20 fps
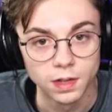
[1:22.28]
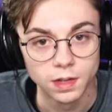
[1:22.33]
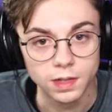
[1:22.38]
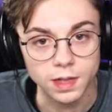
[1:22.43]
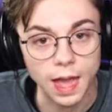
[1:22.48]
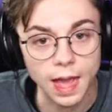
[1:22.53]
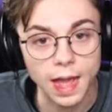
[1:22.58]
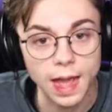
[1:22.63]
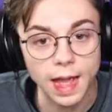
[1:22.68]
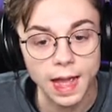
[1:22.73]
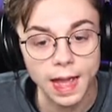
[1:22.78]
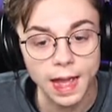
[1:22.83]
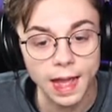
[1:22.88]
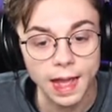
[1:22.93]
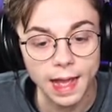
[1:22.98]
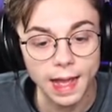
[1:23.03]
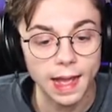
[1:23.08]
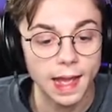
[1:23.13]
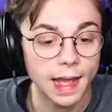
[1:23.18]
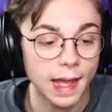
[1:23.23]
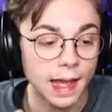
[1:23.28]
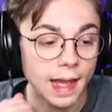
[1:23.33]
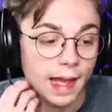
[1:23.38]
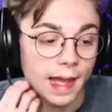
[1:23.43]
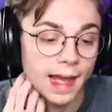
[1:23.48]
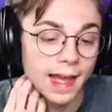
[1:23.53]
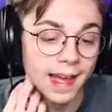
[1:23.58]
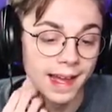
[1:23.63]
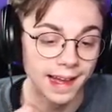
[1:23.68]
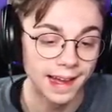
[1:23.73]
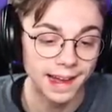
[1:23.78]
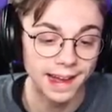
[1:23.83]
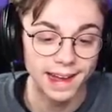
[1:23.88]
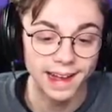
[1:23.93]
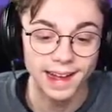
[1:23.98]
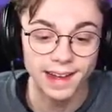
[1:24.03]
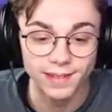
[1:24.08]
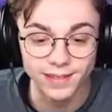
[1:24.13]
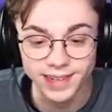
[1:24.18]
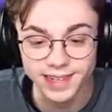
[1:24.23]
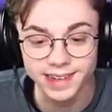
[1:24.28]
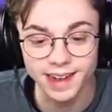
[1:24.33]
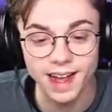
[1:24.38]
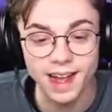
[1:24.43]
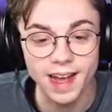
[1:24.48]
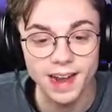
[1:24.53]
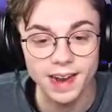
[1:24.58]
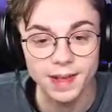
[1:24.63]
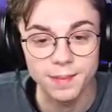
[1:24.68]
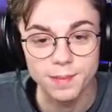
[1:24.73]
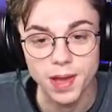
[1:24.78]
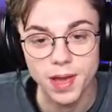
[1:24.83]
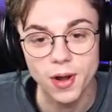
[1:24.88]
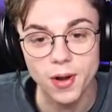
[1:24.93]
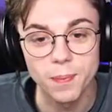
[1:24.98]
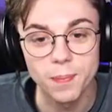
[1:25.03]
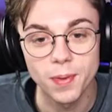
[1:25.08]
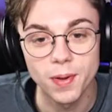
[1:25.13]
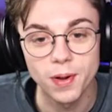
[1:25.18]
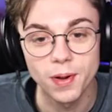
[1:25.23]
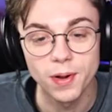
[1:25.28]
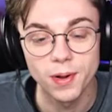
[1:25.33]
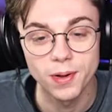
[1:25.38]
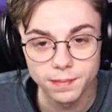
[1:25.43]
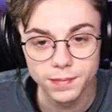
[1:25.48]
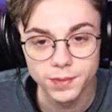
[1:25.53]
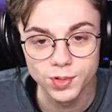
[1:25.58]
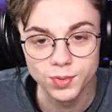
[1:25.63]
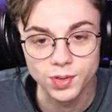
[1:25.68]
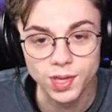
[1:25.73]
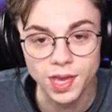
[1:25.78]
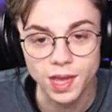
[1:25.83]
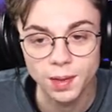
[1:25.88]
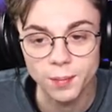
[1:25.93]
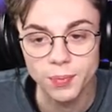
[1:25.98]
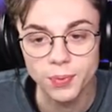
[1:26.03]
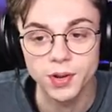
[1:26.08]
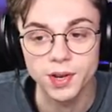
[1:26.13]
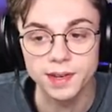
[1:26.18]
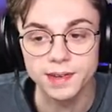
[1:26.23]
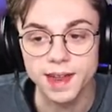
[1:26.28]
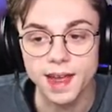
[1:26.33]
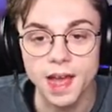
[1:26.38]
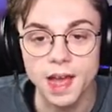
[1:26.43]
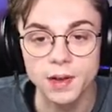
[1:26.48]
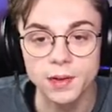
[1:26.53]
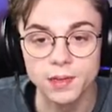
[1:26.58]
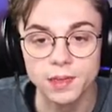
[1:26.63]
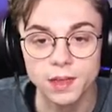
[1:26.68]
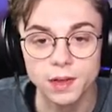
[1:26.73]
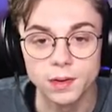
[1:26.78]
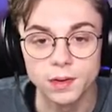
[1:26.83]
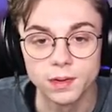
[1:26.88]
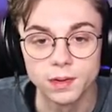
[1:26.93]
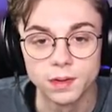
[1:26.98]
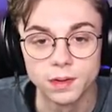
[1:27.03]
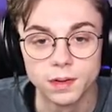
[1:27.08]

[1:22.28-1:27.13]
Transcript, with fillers: Ah! We got it. Metal pole. You can't put it down, though.